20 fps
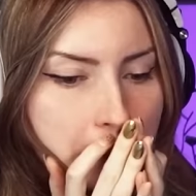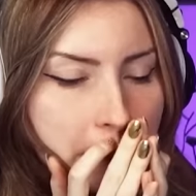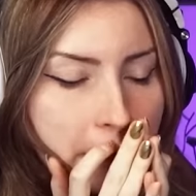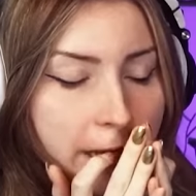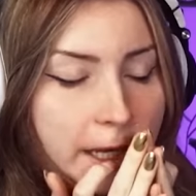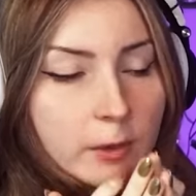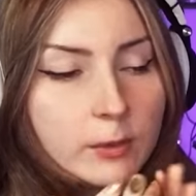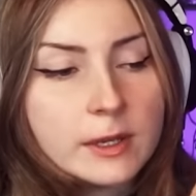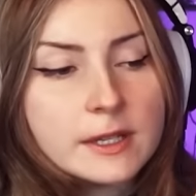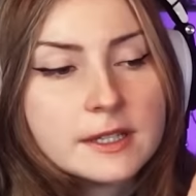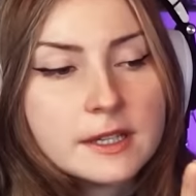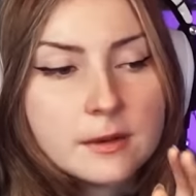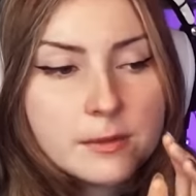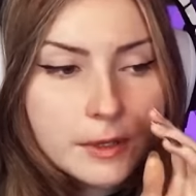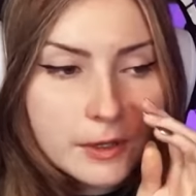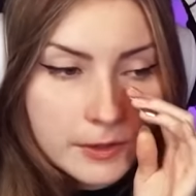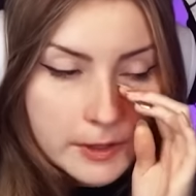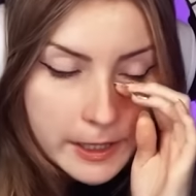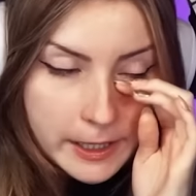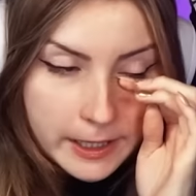Hedwig's gonna
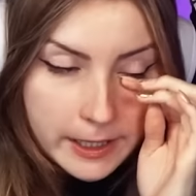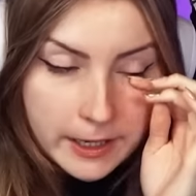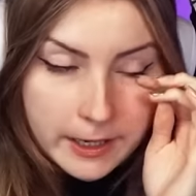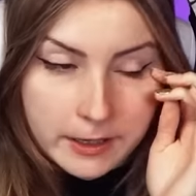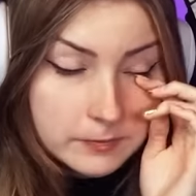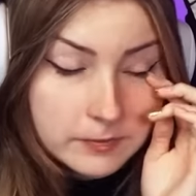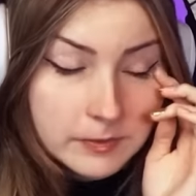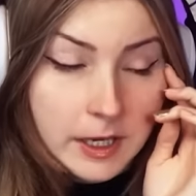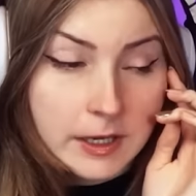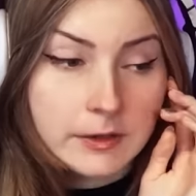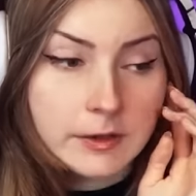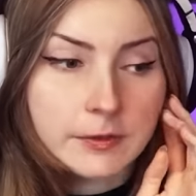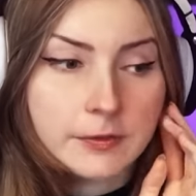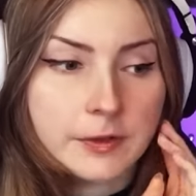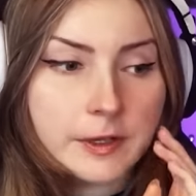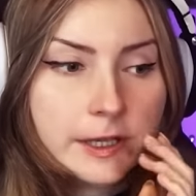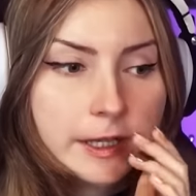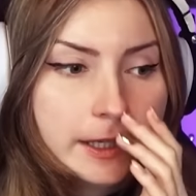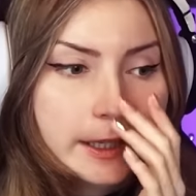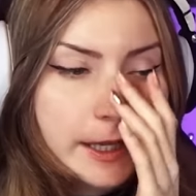be okay. I have a
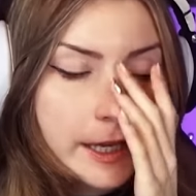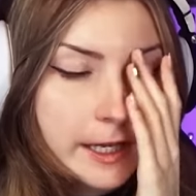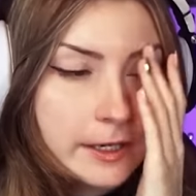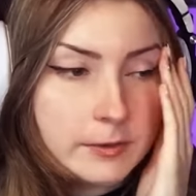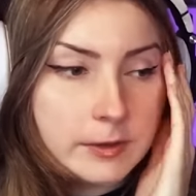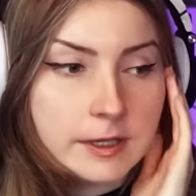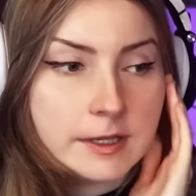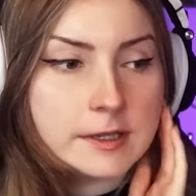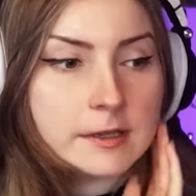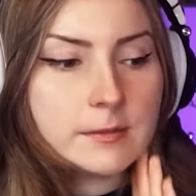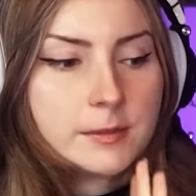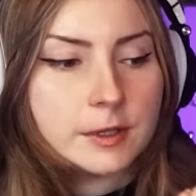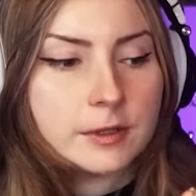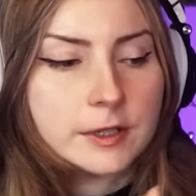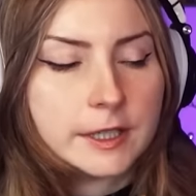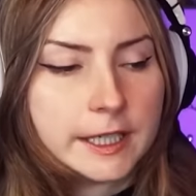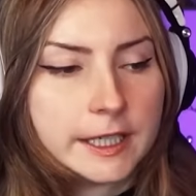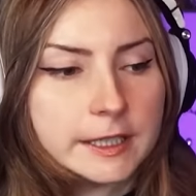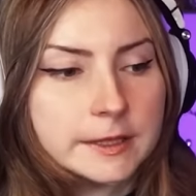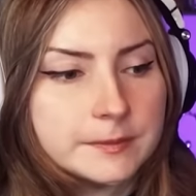feeling Hedwig's gonna be
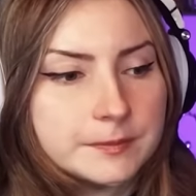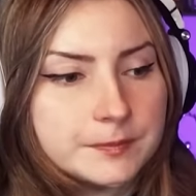okay.